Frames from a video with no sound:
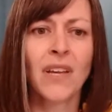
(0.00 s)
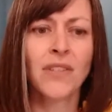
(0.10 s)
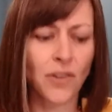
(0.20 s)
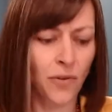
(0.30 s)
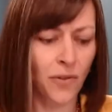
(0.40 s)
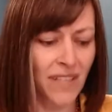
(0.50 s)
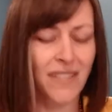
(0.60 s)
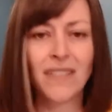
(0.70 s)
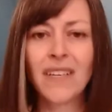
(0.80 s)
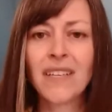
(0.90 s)
So
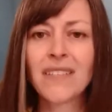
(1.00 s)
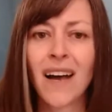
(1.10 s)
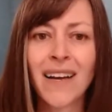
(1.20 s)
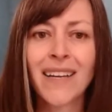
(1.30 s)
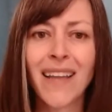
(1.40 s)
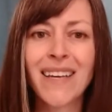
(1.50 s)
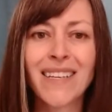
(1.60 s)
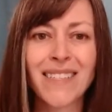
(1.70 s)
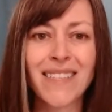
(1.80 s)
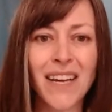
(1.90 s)
it's kind of like
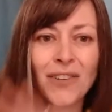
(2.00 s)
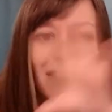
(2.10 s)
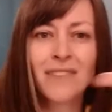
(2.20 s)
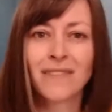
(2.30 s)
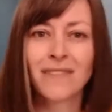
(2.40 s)
a cycle,